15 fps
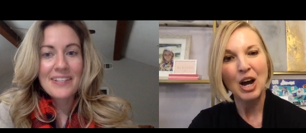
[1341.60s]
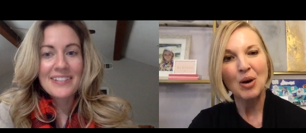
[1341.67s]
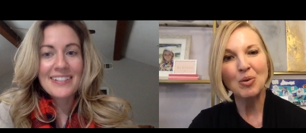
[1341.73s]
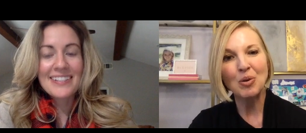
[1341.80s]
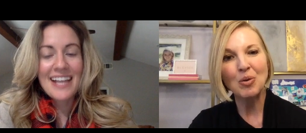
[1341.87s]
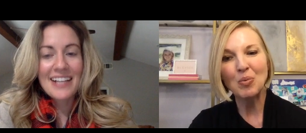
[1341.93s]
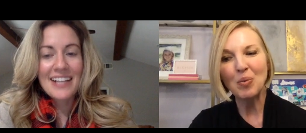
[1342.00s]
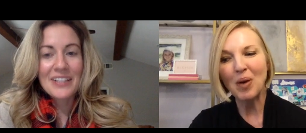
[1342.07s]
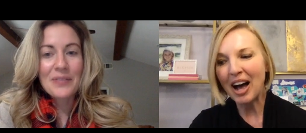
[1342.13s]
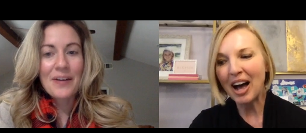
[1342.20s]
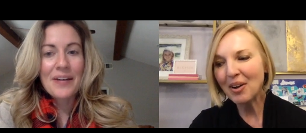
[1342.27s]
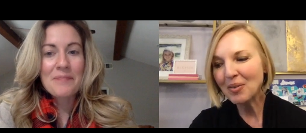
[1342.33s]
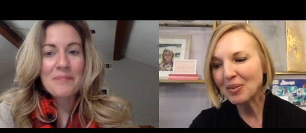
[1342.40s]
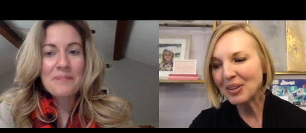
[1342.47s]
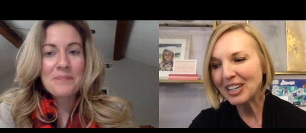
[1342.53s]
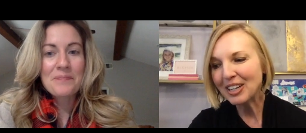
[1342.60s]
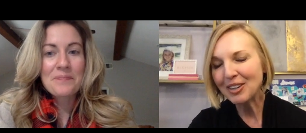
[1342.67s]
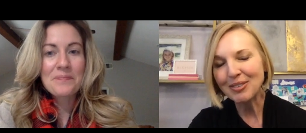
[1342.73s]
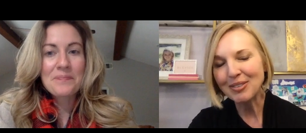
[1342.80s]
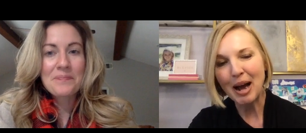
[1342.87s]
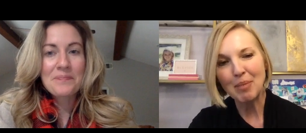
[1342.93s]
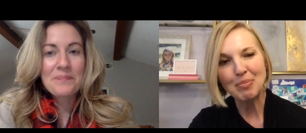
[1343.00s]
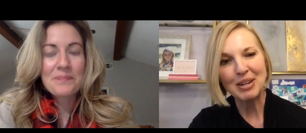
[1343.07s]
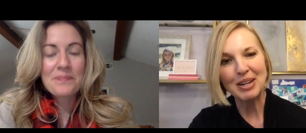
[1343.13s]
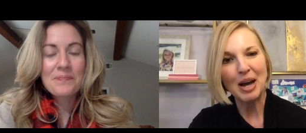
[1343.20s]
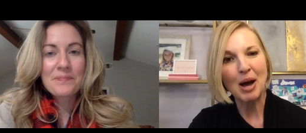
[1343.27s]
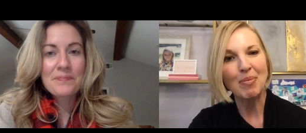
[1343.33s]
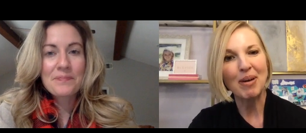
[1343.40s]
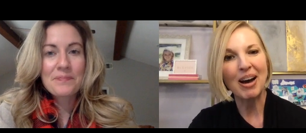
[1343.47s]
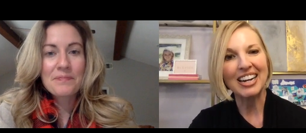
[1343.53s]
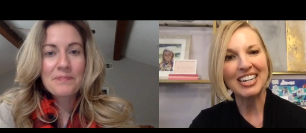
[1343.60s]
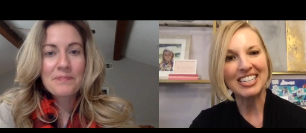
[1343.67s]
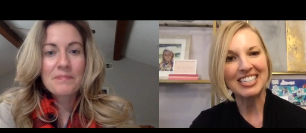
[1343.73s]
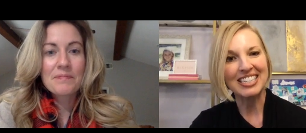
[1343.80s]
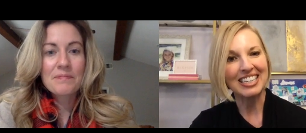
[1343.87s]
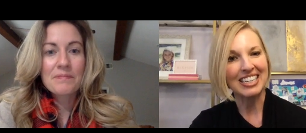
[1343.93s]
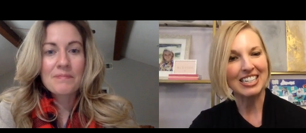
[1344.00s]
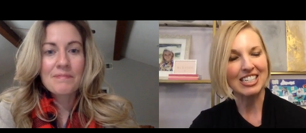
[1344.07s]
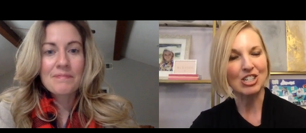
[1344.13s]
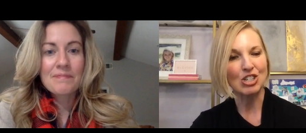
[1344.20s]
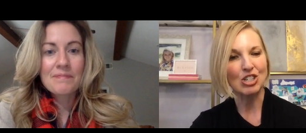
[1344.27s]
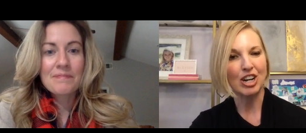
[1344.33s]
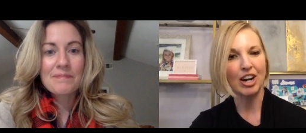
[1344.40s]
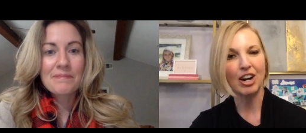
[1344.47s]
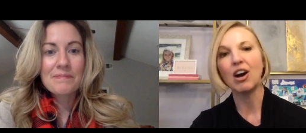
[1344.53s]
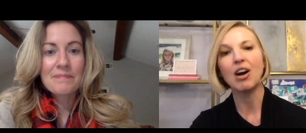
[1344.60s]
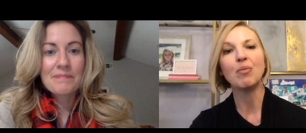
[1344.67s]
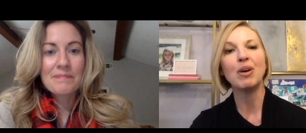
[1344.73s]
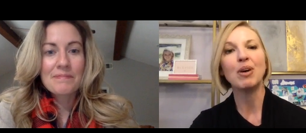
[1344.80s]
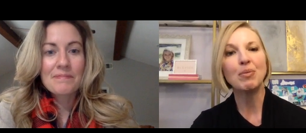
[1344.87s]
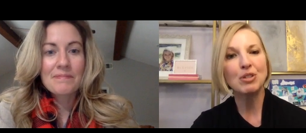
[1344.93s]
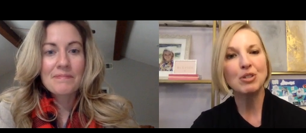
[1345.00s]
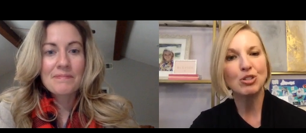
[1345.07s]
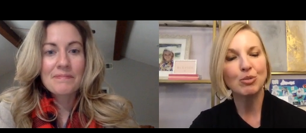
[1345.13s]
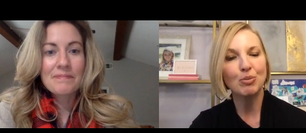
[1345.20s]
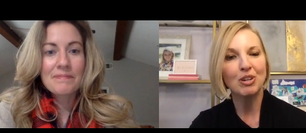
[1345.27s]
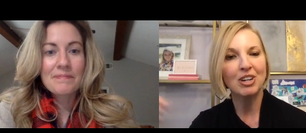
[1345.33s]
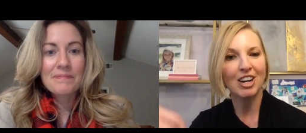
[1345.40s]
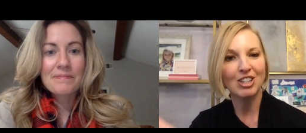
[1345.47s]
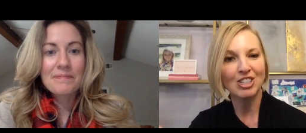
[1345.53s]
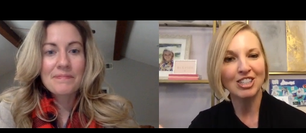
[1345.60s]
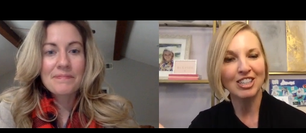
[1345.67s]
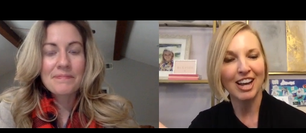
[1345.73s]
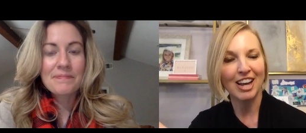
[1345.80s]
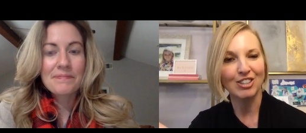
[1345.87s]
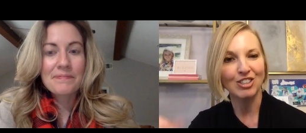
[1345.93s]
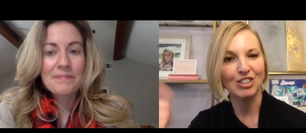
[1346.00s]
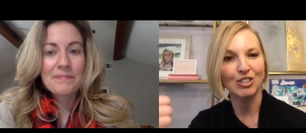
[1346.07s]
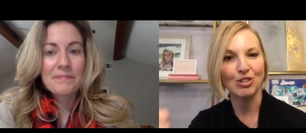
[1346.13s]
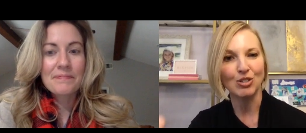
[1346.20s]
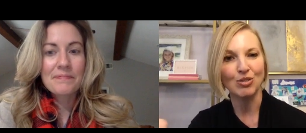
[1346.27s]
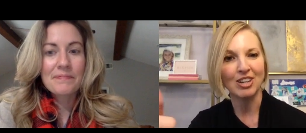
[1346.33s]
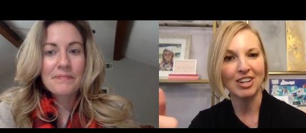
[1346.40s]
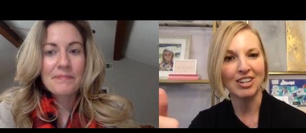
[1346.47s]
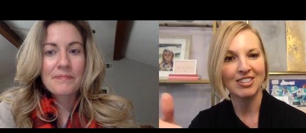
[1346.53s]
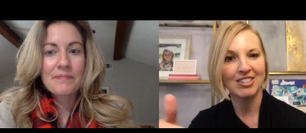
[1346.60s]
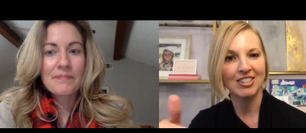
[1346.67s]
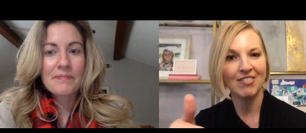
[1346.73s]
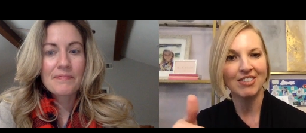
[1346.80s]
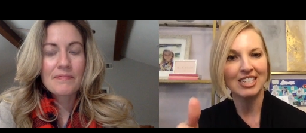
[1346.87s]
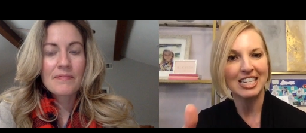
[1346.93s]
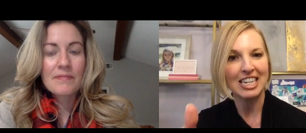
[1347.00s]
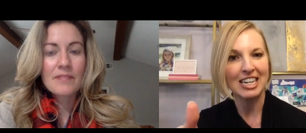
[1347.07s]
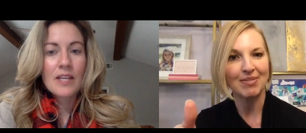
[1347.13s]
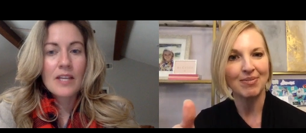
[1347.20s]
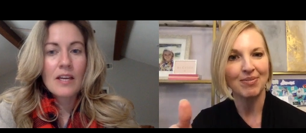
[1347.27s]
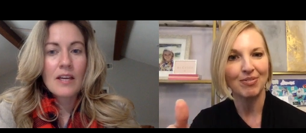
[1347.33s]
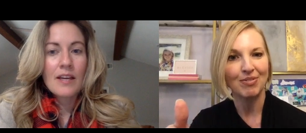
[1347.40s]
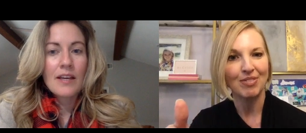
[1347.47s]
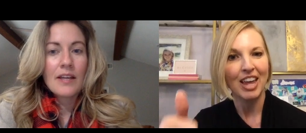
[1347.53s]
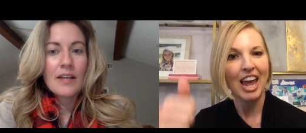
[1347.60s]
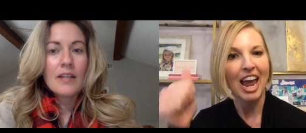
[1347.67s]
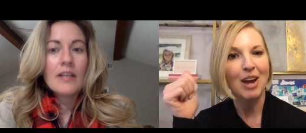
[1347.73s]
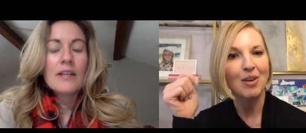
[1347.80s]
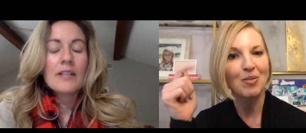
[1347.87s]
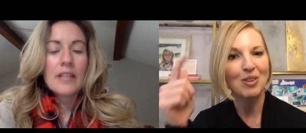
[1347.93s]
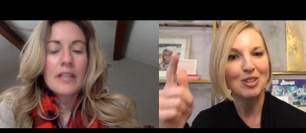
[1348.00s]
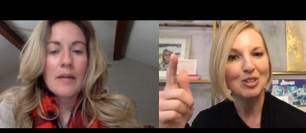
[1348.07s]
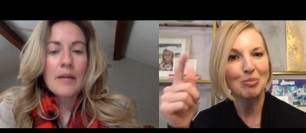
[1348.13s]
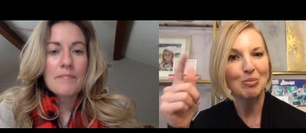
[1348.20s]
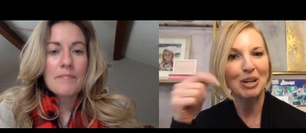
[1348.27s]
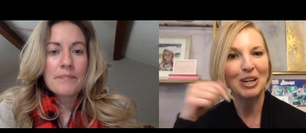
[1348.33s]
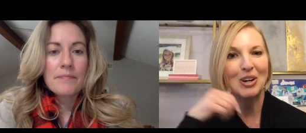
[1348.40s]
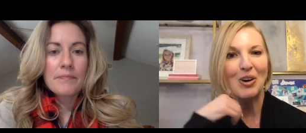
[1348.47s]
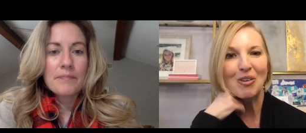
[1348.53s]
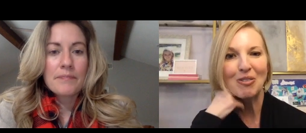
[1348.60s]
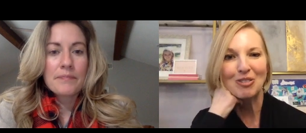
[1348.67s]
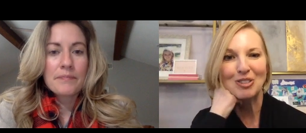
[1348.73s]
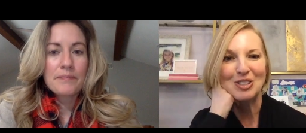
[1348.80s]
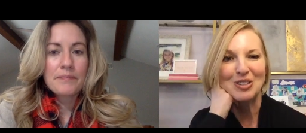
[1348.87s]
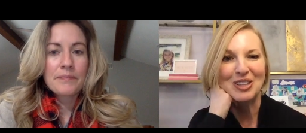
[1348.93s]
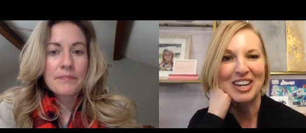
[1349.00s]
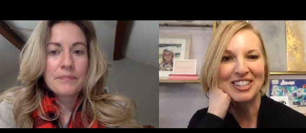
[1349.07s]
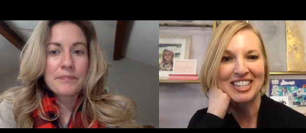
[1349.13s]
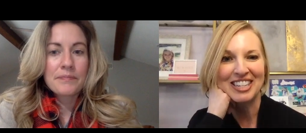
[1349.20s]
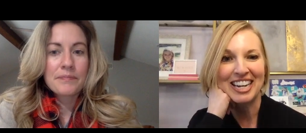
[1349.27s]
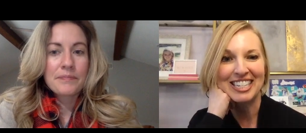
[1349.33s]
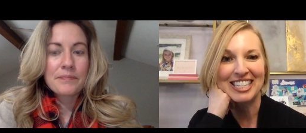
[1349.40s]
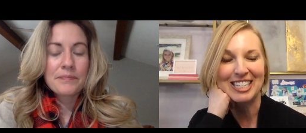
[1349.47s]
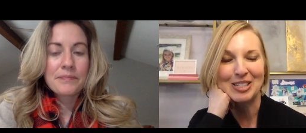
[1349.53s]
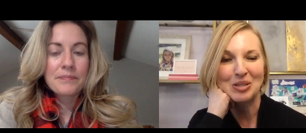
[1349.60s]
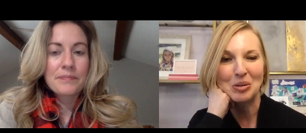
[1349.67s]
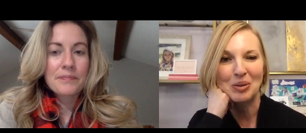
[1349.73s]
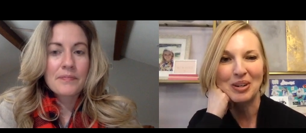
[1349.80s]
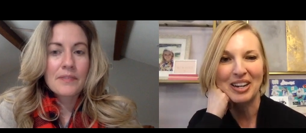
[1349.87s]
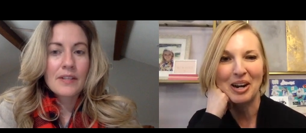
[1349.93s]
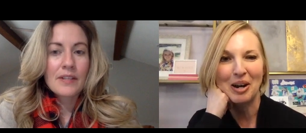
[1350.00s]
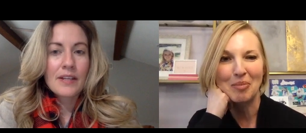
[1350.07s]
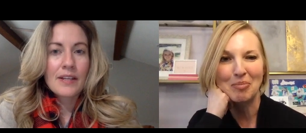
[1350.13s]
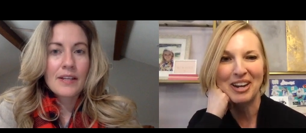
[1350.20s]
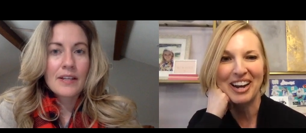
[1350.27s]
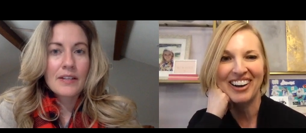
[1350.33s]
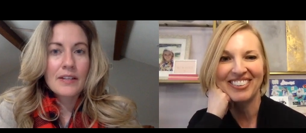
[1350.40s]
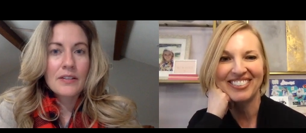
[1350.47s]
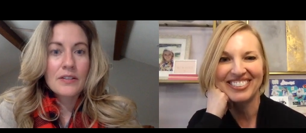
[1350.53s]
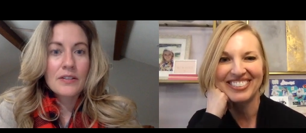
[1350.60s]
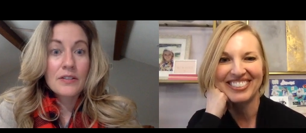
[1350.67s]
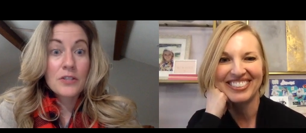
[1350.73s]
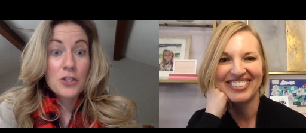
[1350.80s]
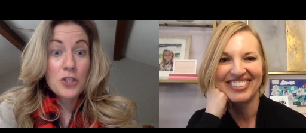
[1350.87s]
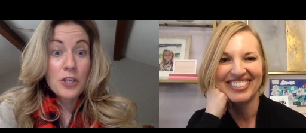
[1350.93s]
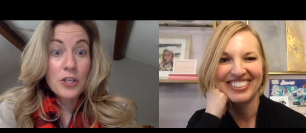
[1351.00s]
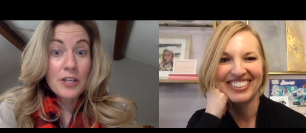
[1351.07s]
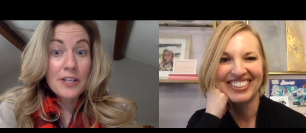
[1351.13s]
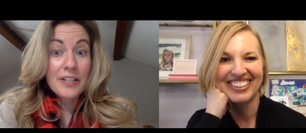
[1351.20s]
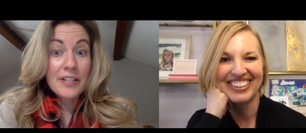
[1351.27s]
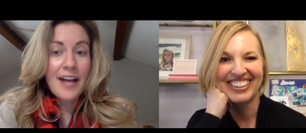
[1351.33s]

Speaker 1: Well, while we are wrapping up, I didn't get to share what was your production last year in 2017 and what's your big goal for 2018 so we can help you out.
Speaker 2: Sure.